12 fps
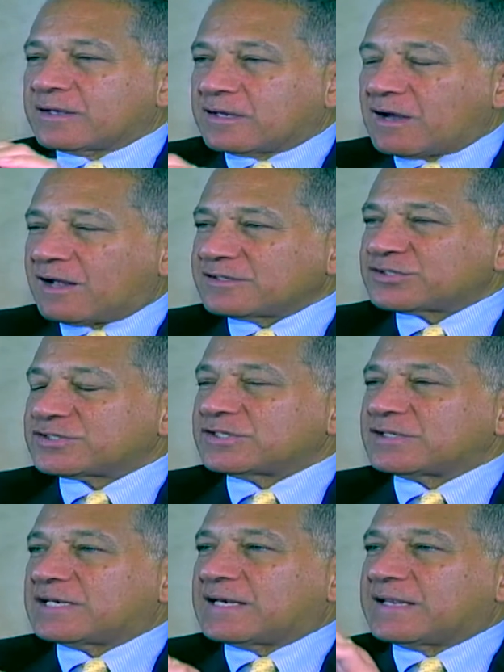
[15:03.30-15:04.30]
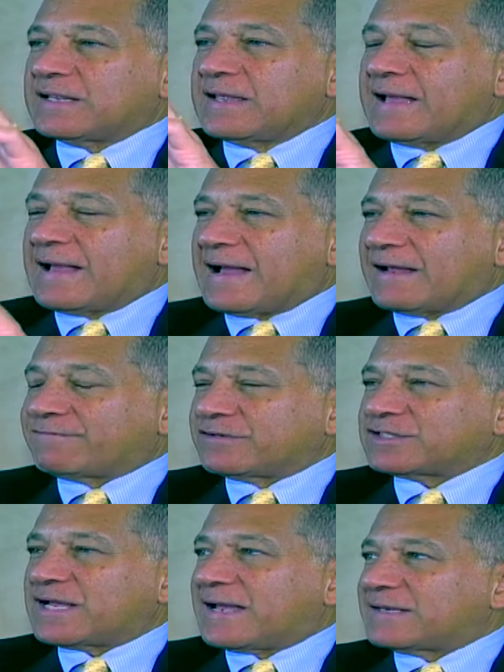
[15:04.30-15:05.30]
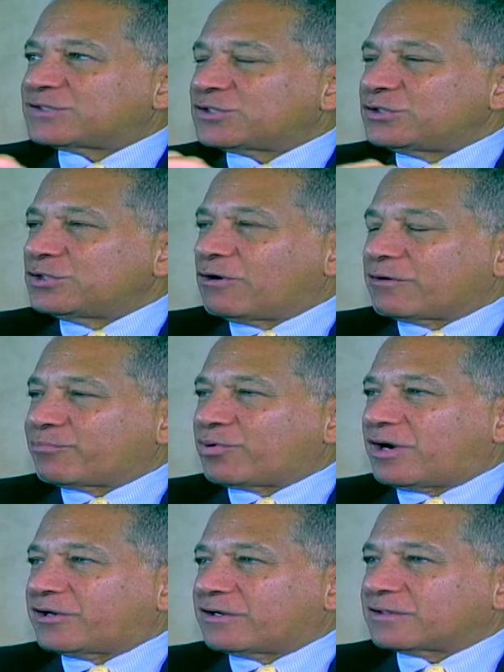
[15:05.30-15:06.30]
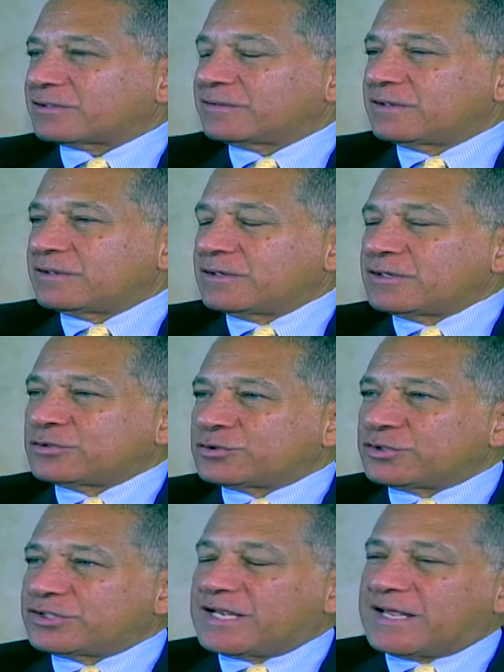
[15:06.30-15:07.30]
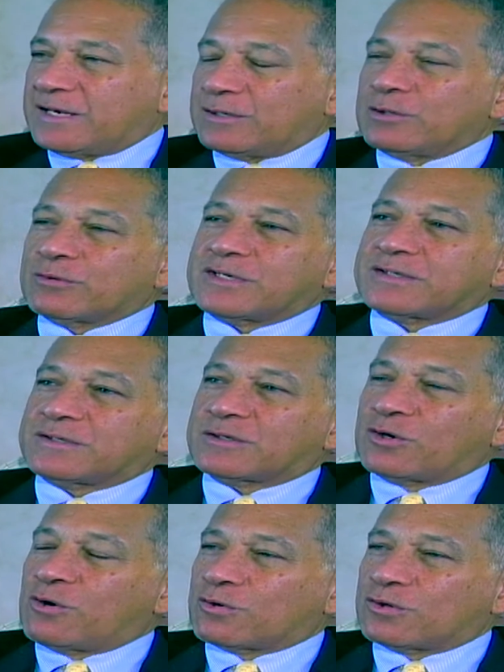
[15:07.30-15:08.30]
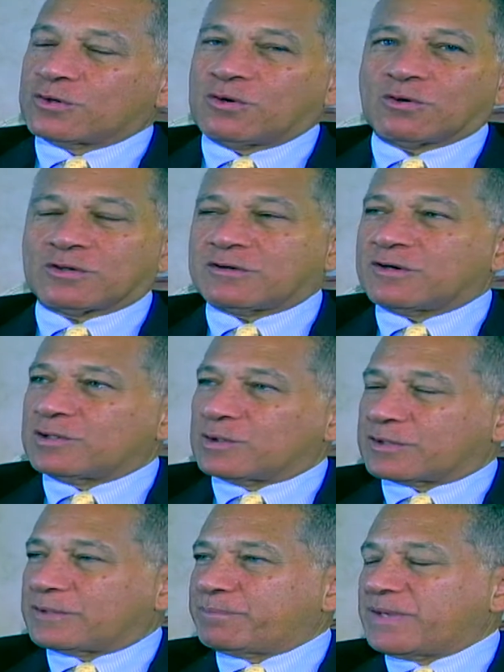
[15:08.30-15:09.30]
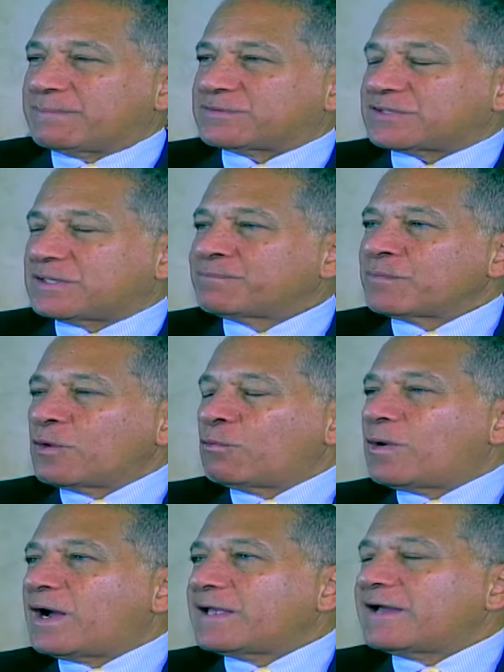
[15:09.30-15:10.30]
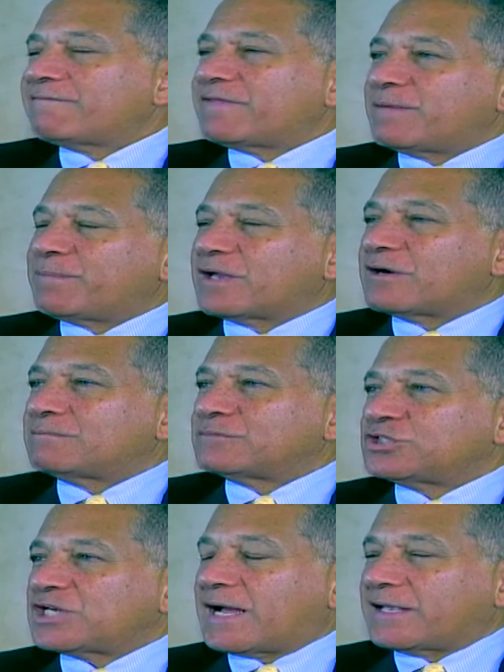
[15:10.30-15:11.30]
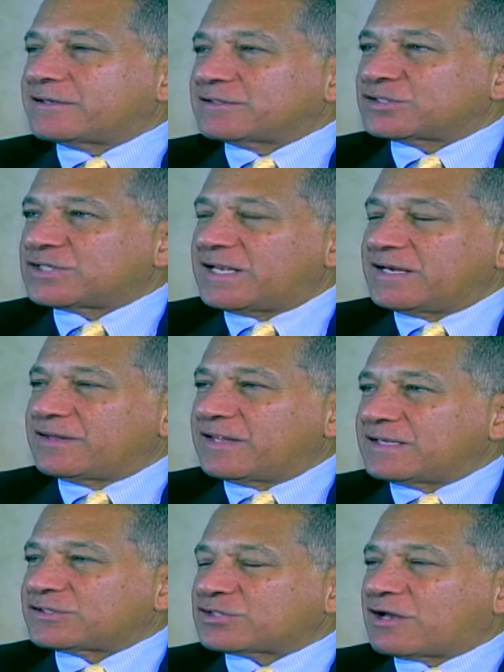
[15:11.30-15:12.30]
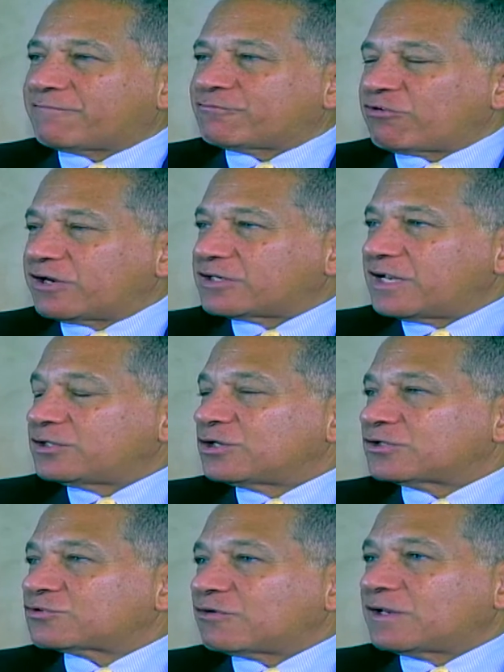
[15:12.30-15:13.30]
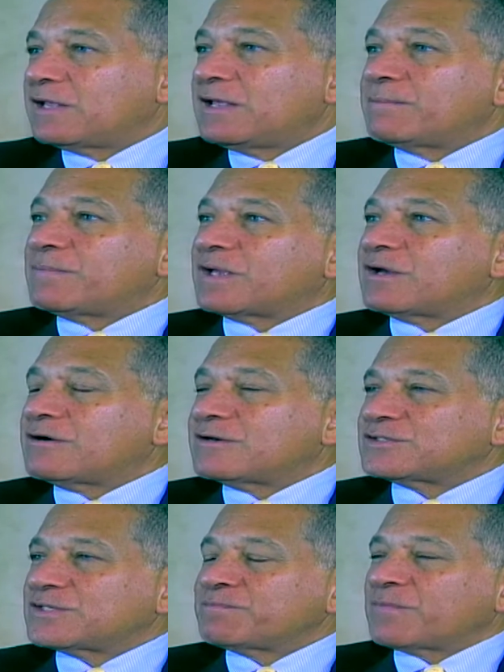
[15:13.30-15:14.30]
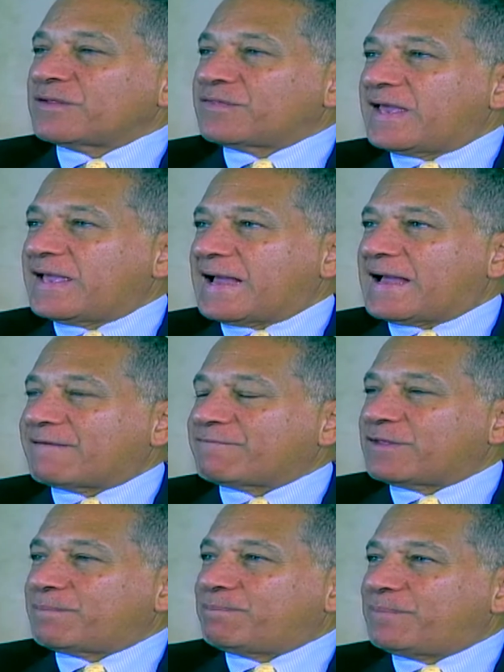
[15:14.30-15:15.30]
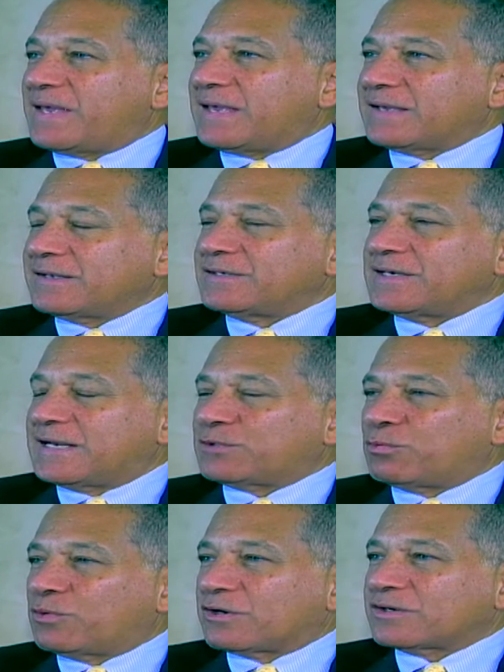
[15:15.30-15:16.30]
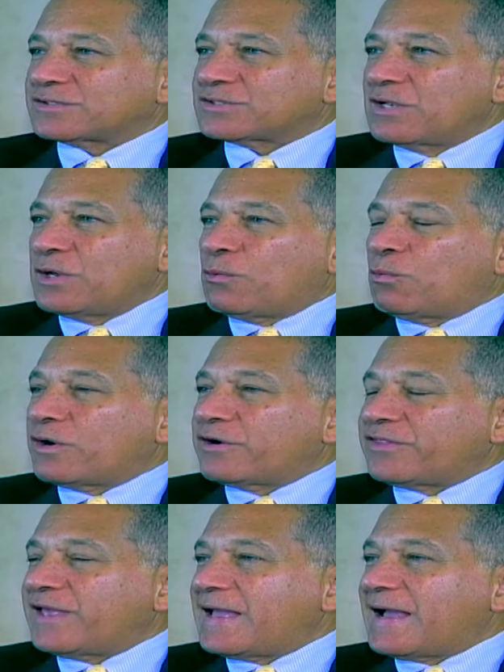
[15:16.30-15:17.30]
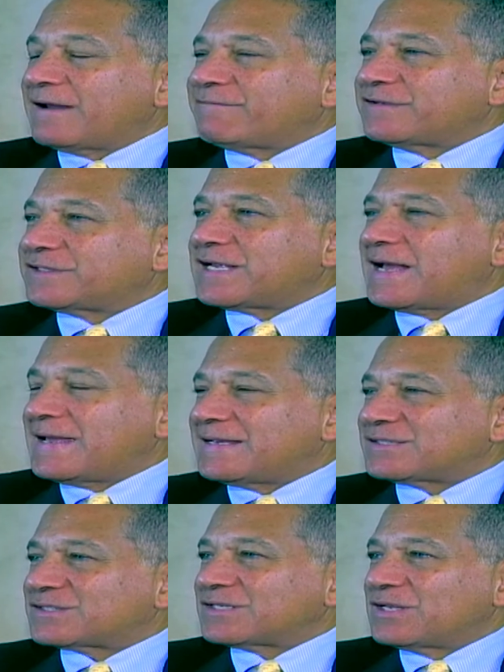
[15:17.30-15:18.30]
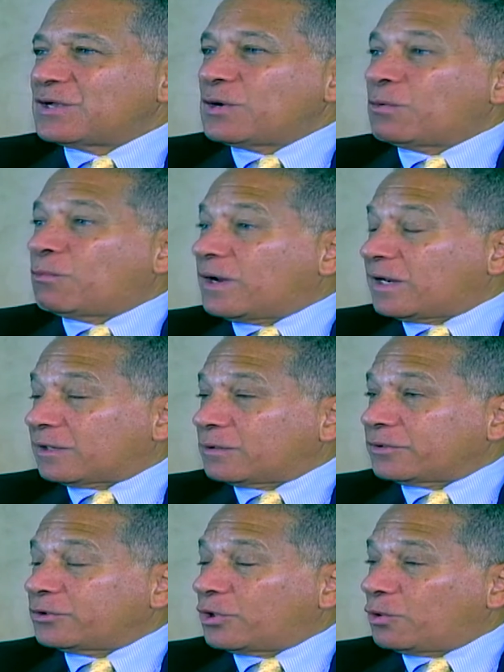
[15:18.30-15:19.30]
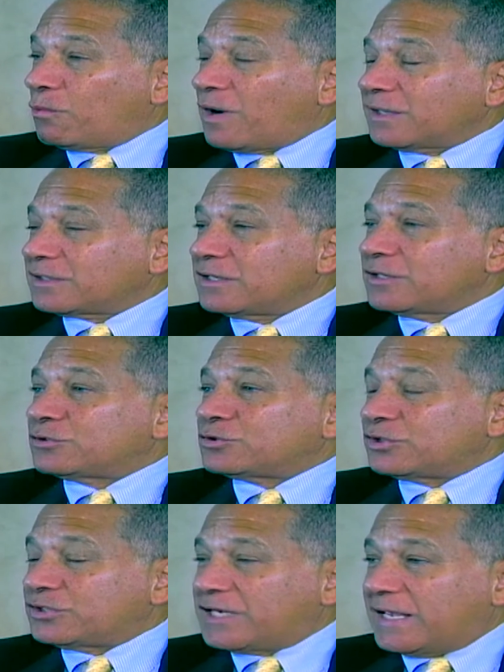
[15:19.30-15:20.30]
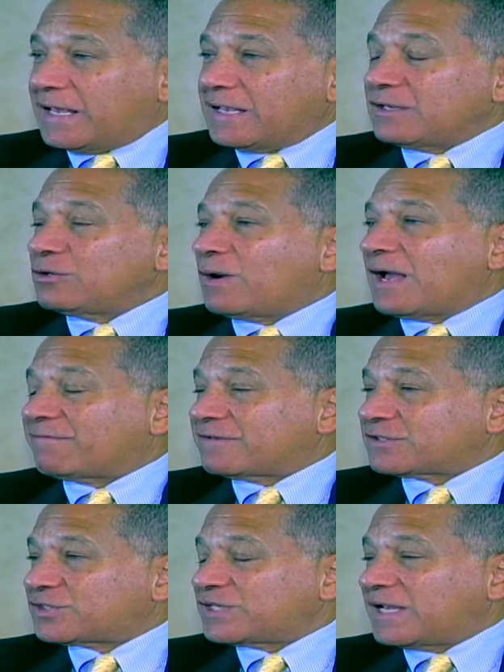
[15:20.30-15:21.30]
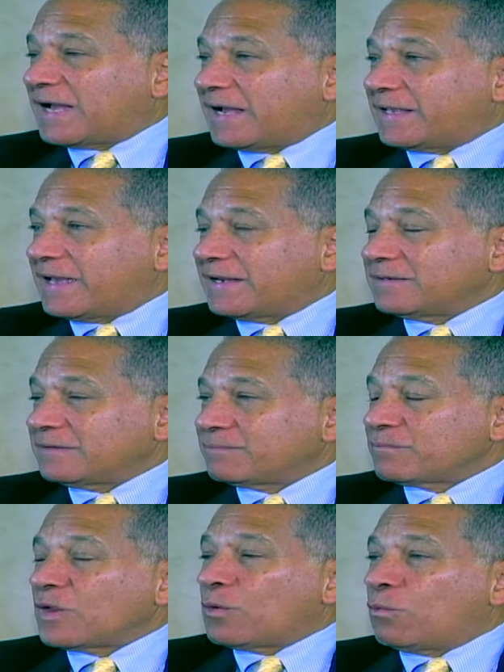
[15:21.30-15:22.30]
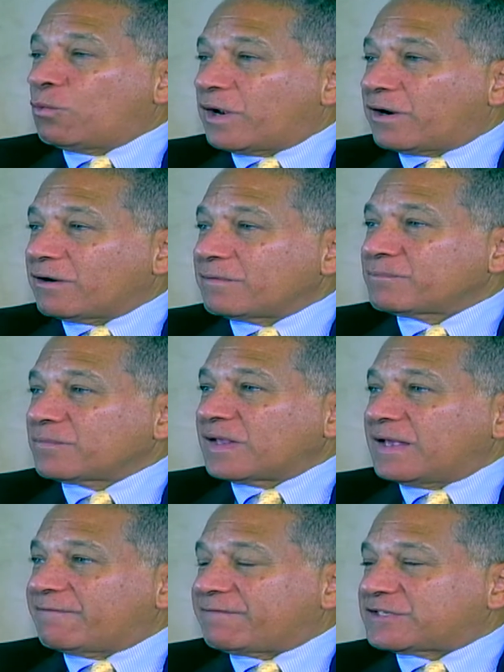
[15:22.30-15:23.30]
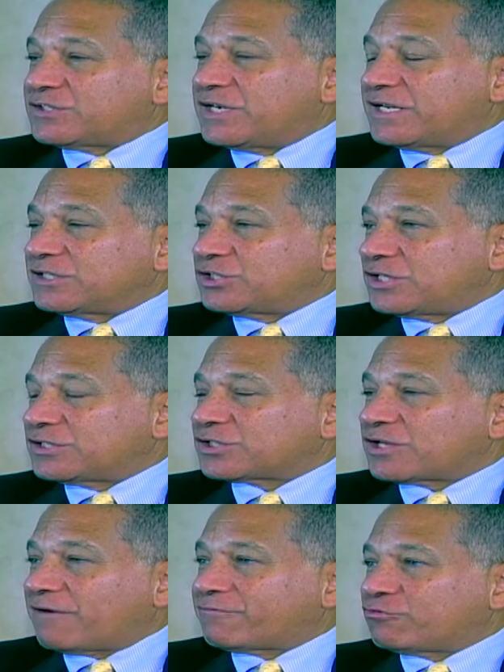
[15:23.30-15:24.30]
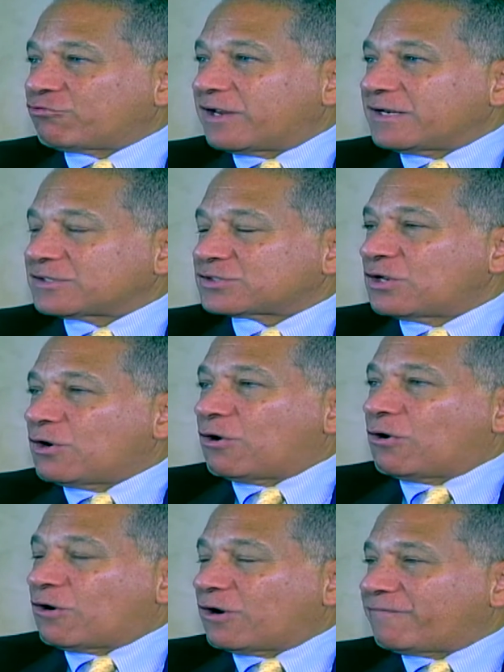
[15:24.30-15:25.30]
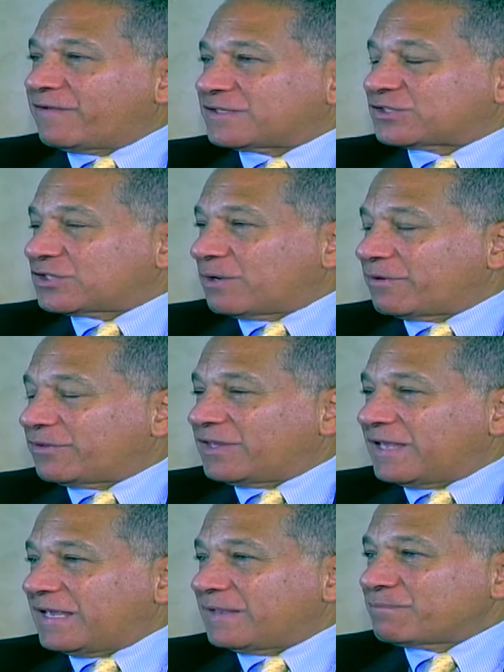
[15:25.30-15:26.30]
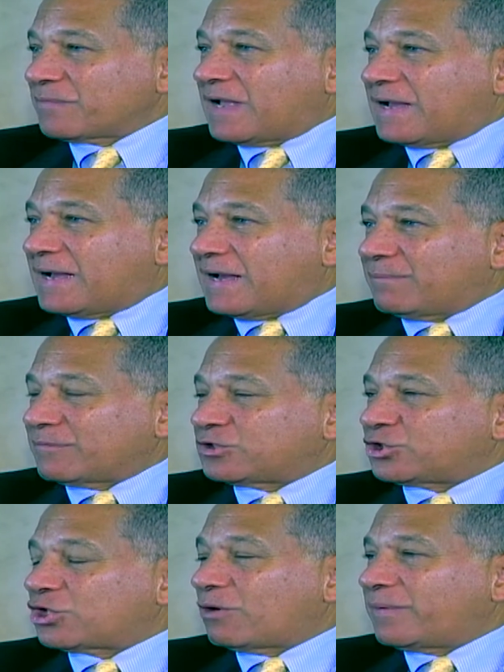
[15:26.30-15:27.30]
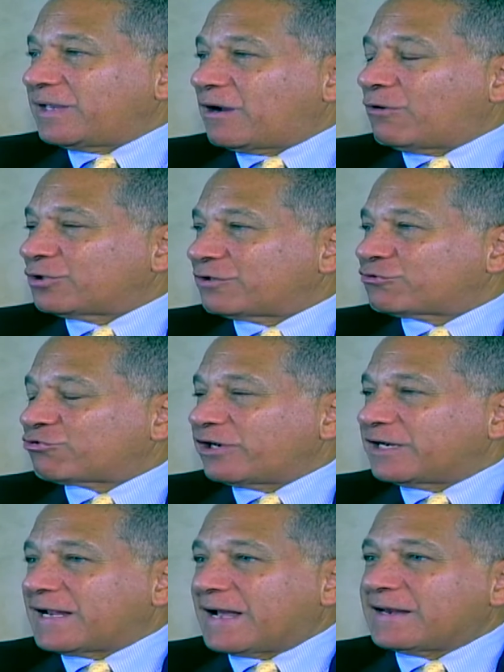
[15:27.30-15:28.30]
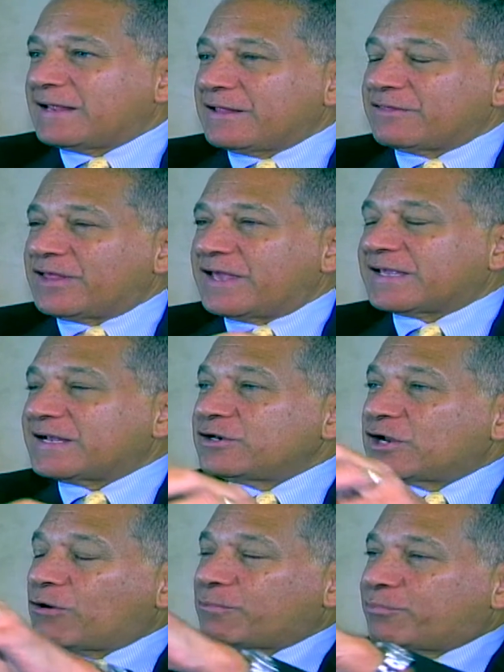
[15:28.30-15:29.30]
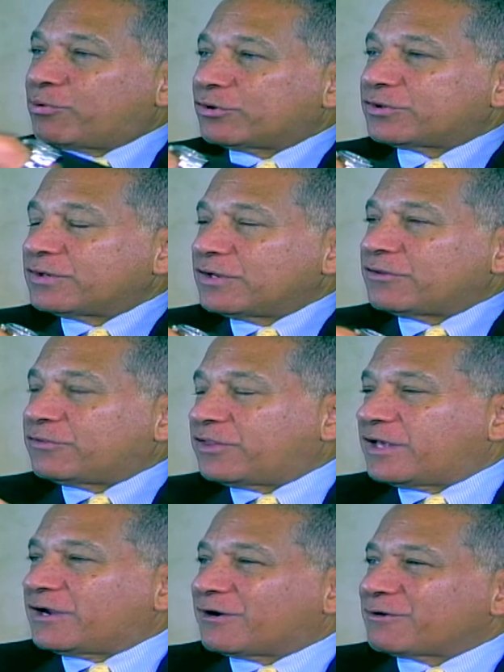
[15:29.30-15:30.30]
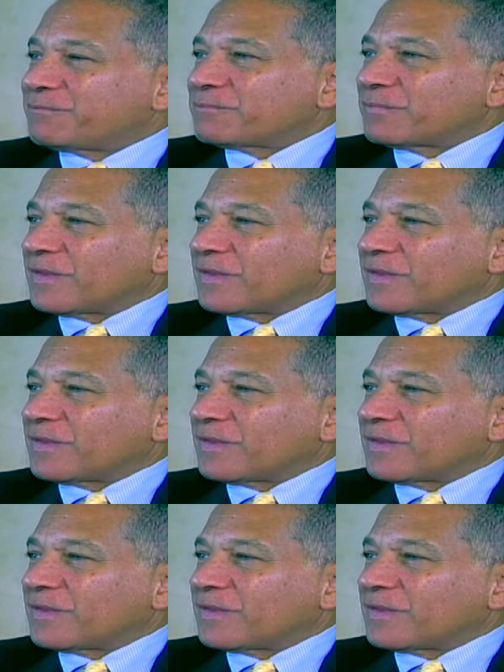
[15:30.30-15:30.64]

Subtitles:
constantly advertise your product. Today, look at Coca-Cola or look at Pepsi. Why have they become giants in the soft drink industry? Because they have the big networks where they advertise. Well, you know what? Today you have a CIN where if it's D&G soft drinks or if it's some of the chubby out of Trinidad, they can now put their